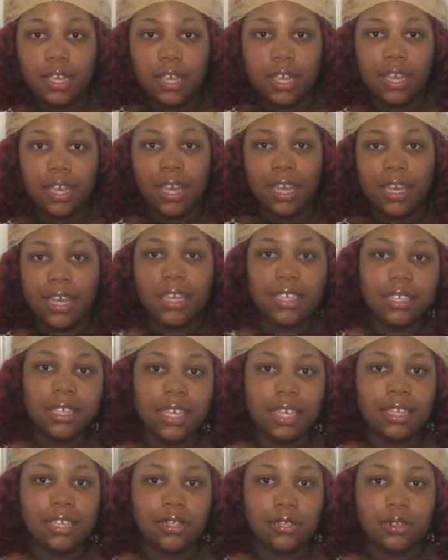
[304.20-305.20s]
it kind of has
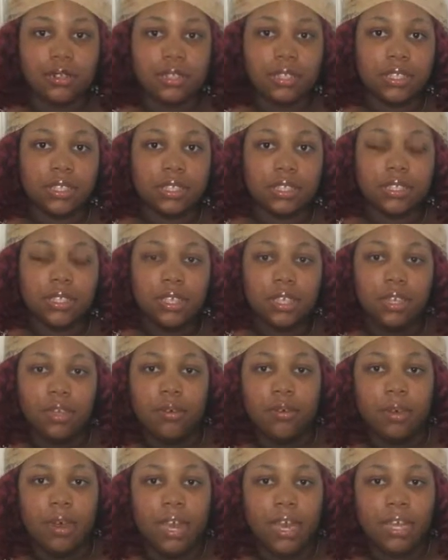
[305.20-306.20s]
like a little,
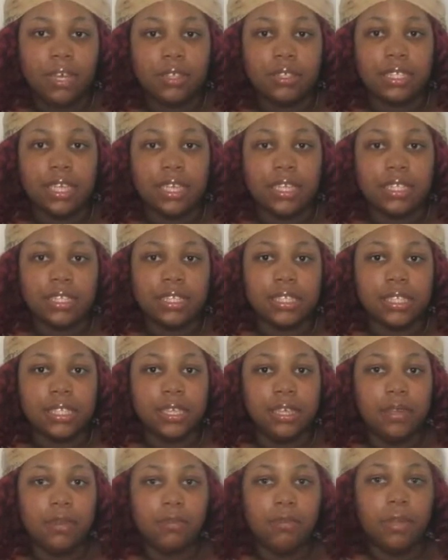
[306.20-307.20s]
well, I ain't gonna say a
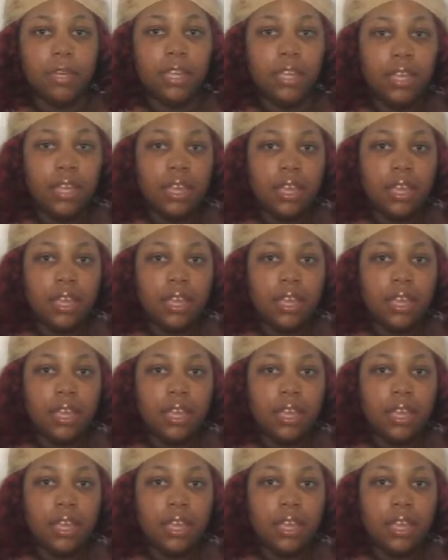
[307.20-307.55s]
slit, but